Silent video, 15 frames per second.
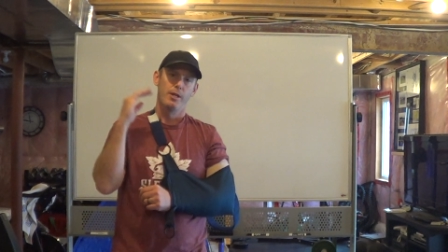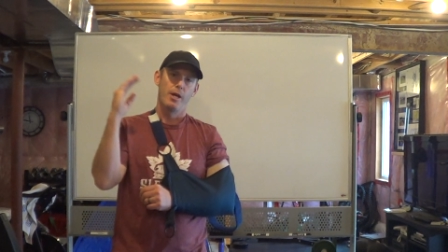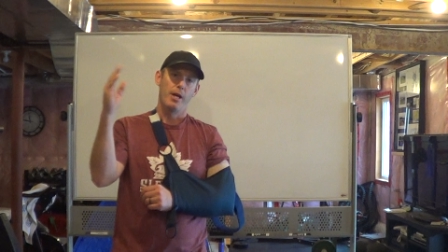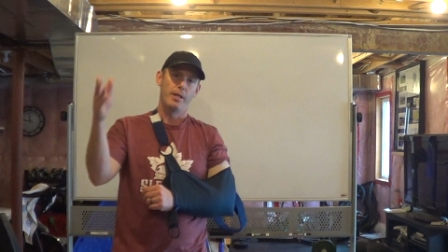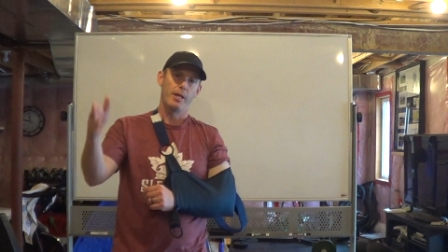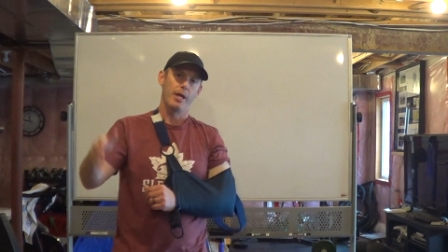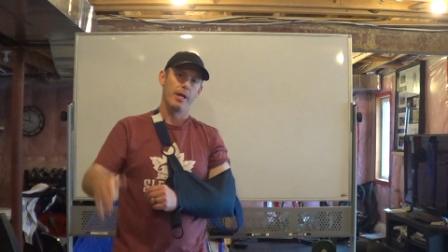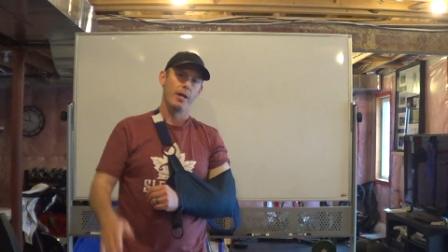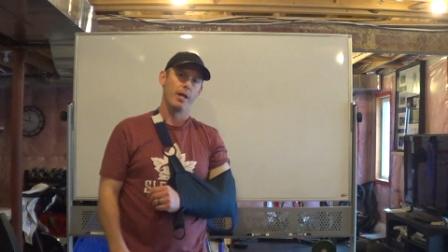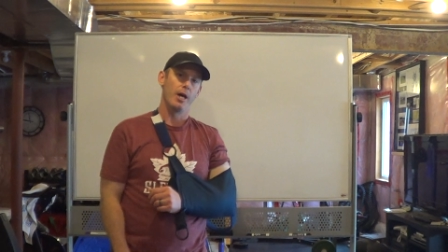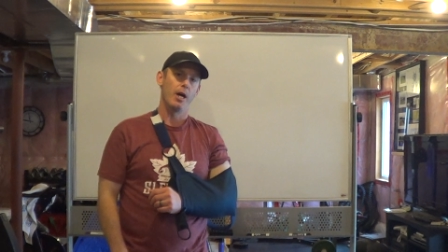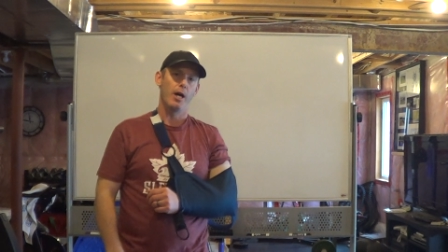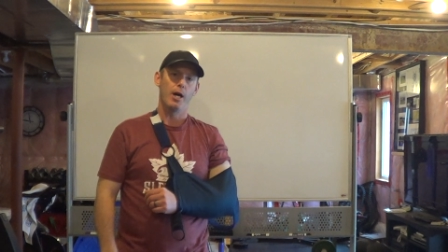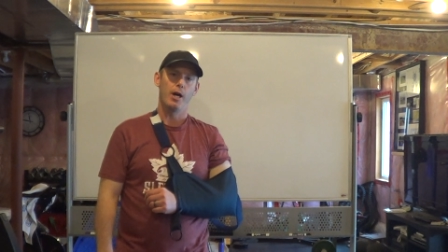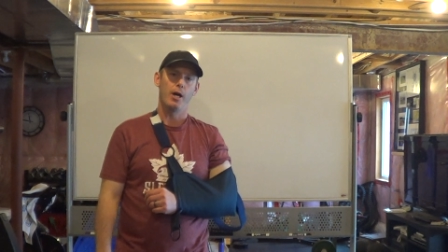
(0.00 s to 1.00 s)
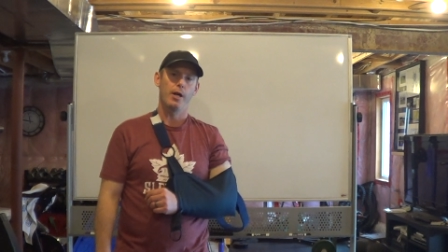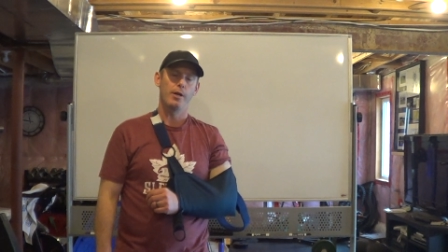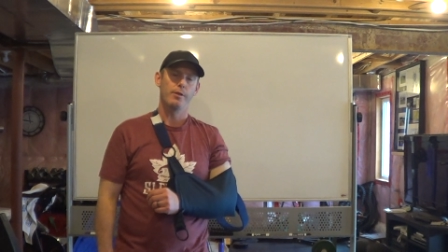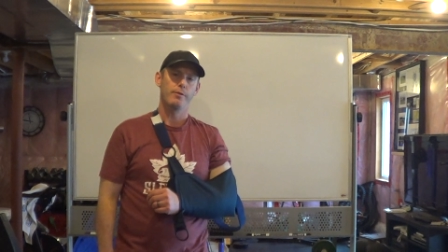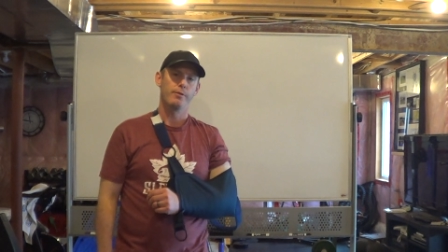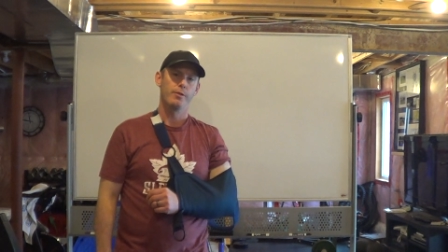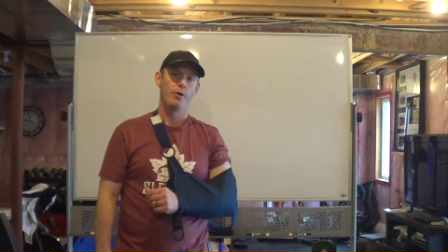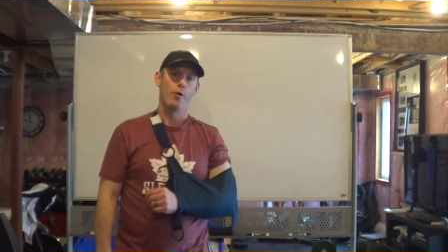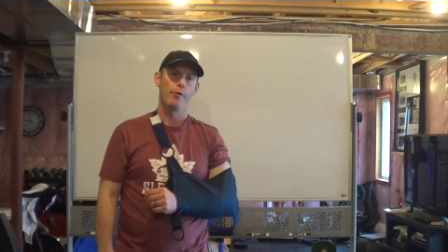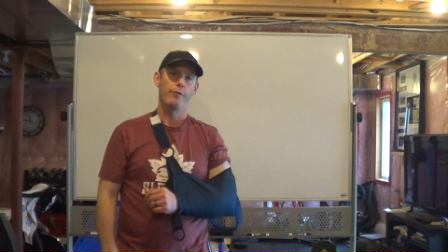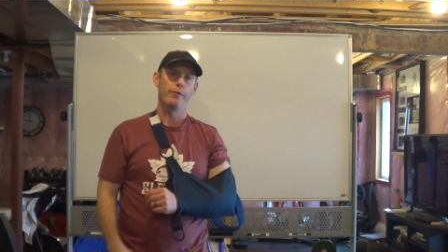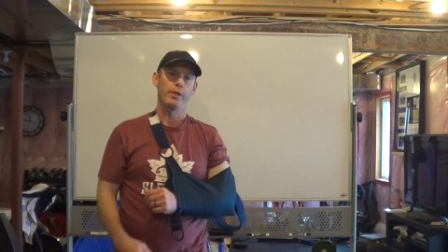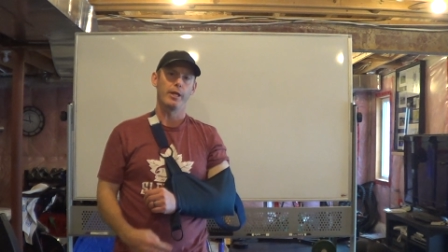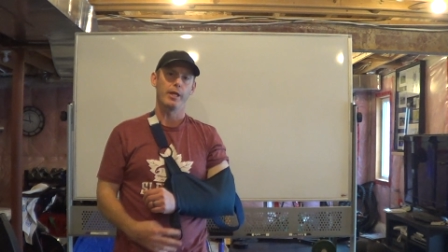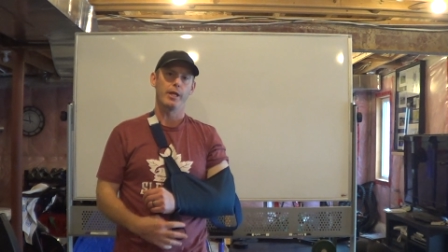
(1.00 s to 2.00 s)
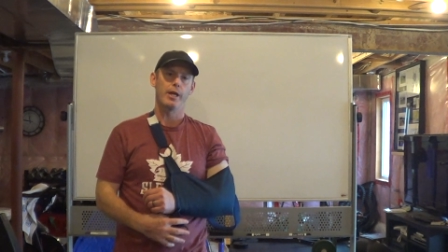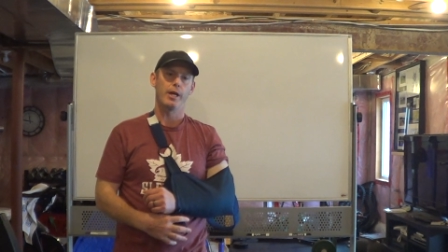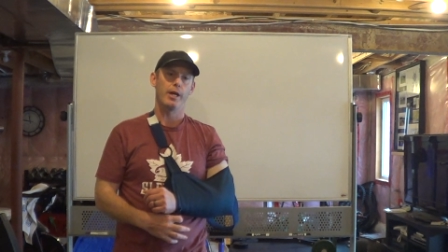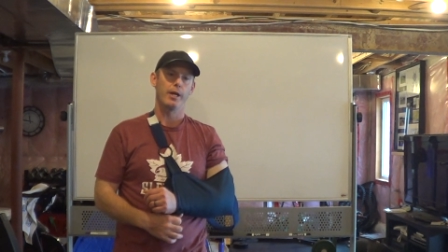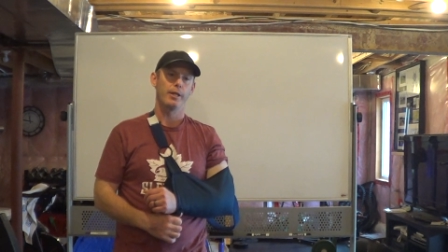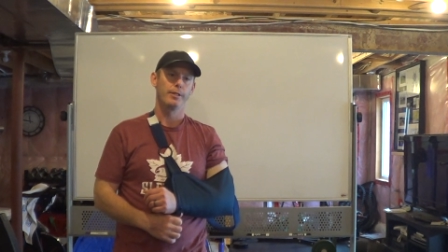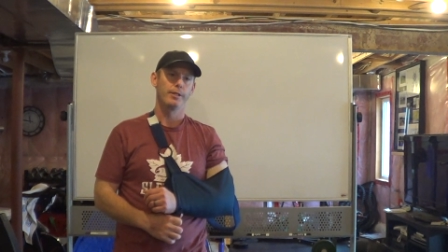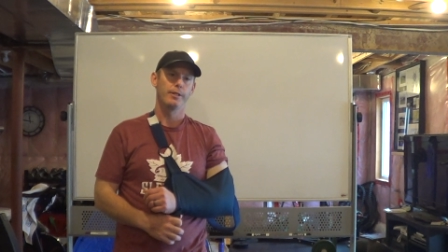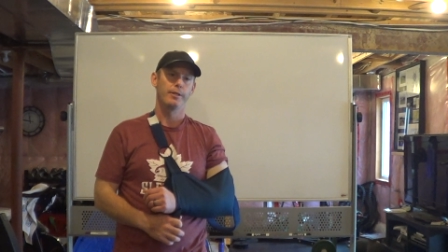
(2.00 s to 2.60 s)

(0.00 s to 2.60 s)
and then uh, hopefully uh,